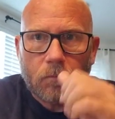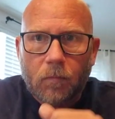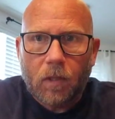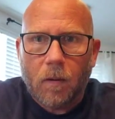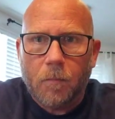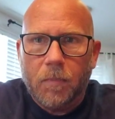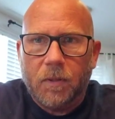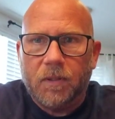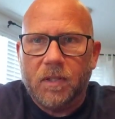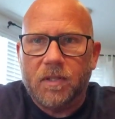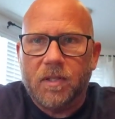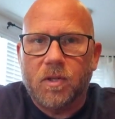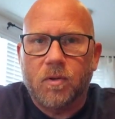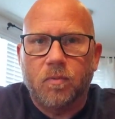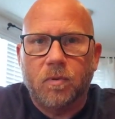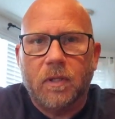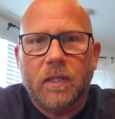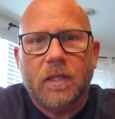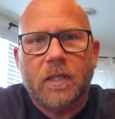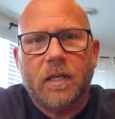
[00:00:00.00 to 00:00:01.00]
But this is
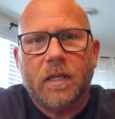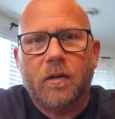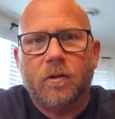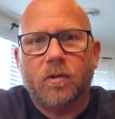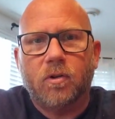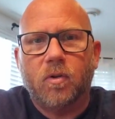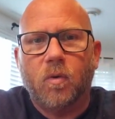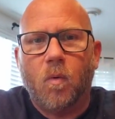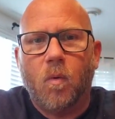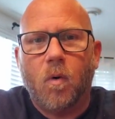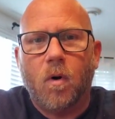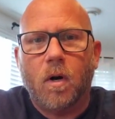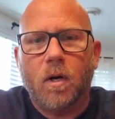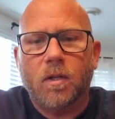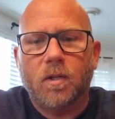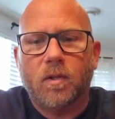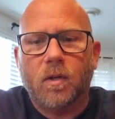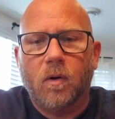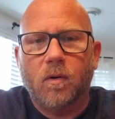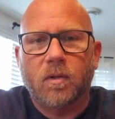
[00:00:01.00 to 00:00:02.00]
really geared
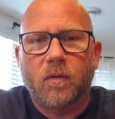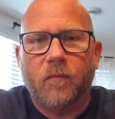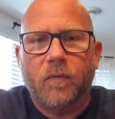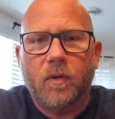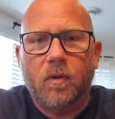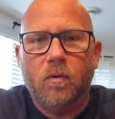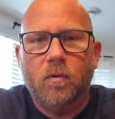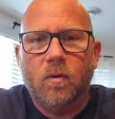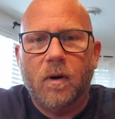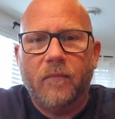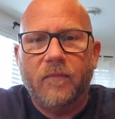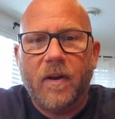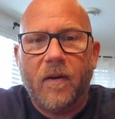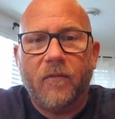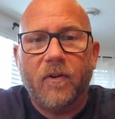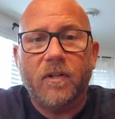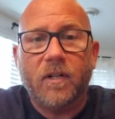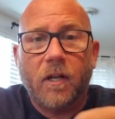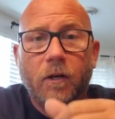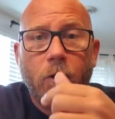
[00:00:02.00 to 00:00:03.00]
towards those of you who have
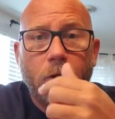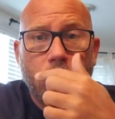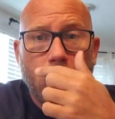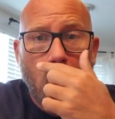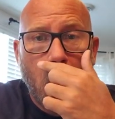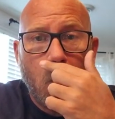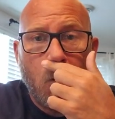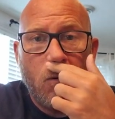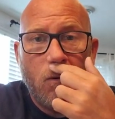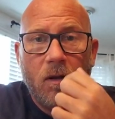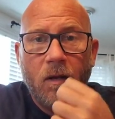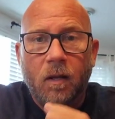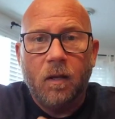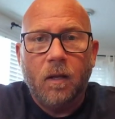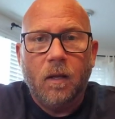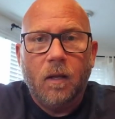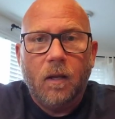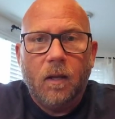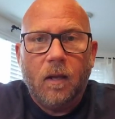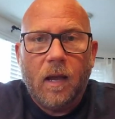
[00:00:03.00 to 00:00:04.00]
never done a show
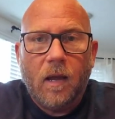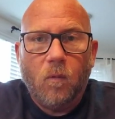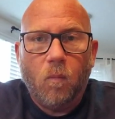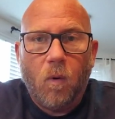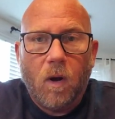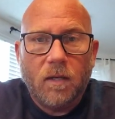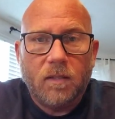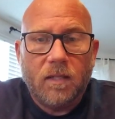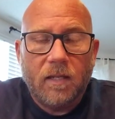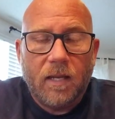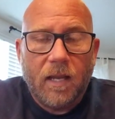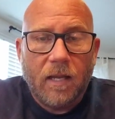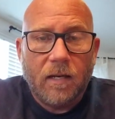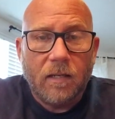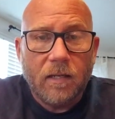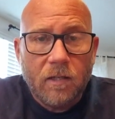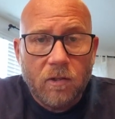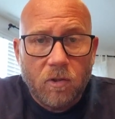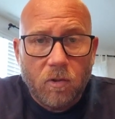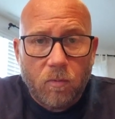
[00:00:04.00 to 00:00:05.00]
and want to get
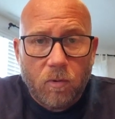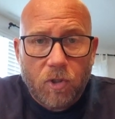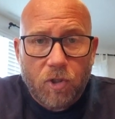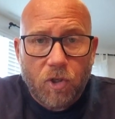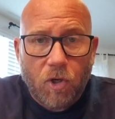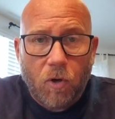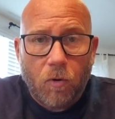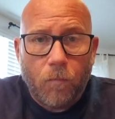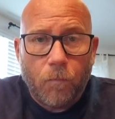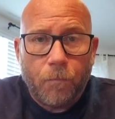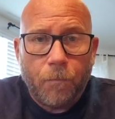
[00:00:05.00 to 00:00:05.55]
into a show.